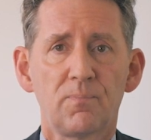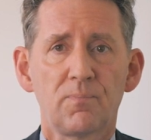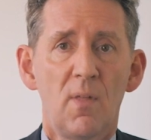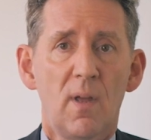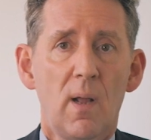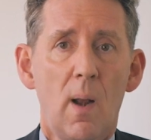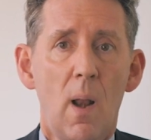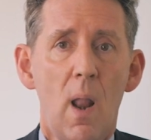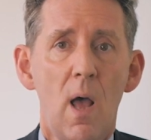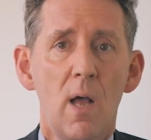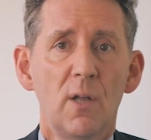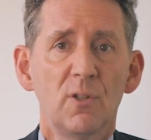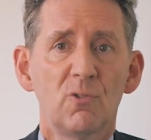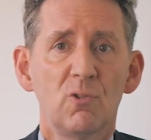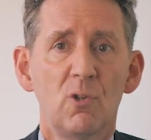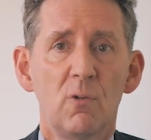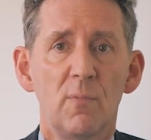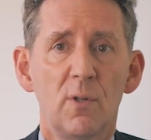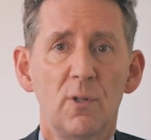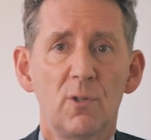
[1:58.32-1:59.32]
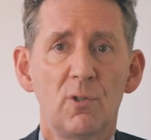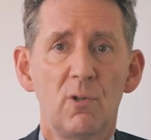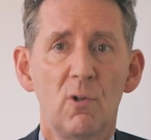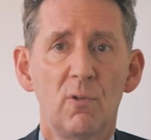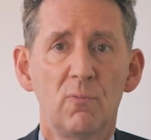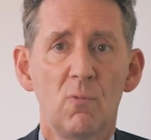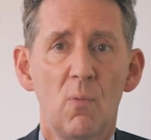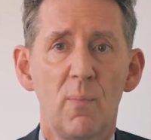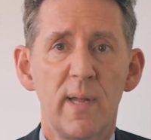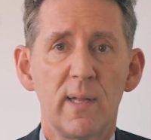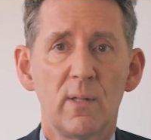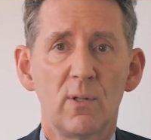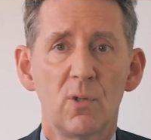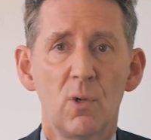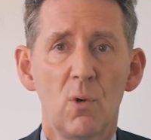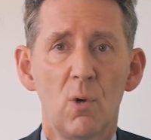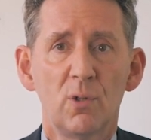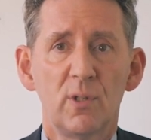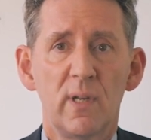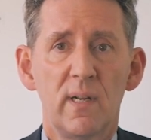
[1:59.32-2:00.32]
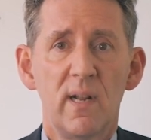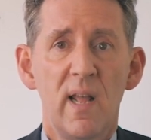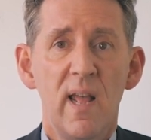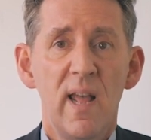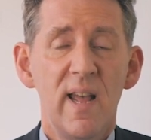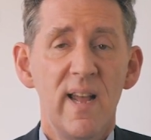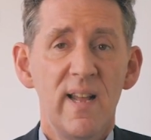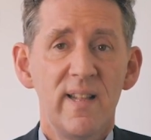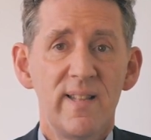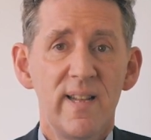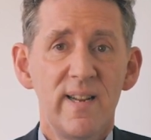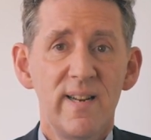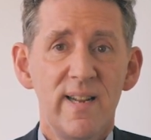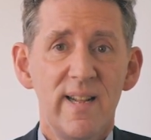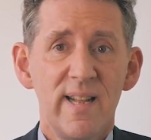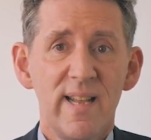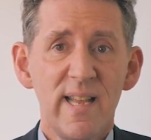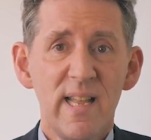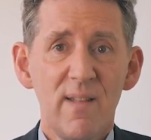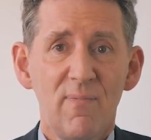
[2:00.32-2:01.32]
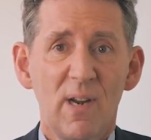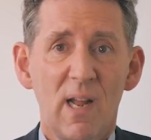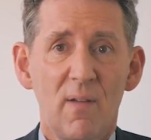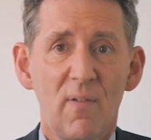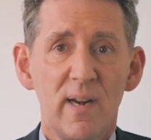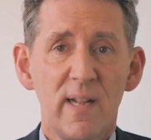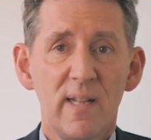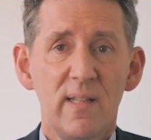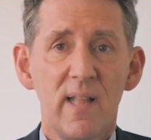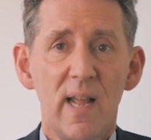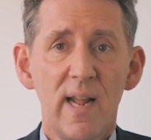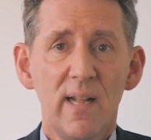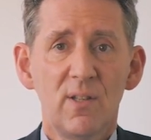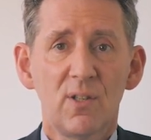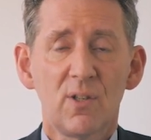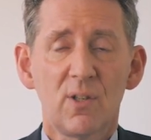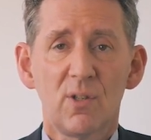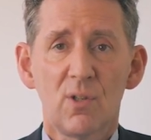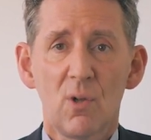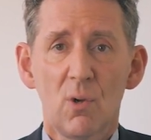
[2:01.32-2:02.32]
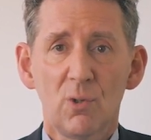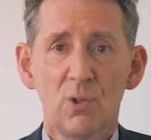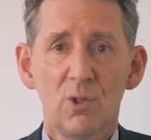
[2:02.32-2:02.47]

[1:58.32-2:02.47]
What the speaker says: The classroom the children were being taught in didn't even have any desks or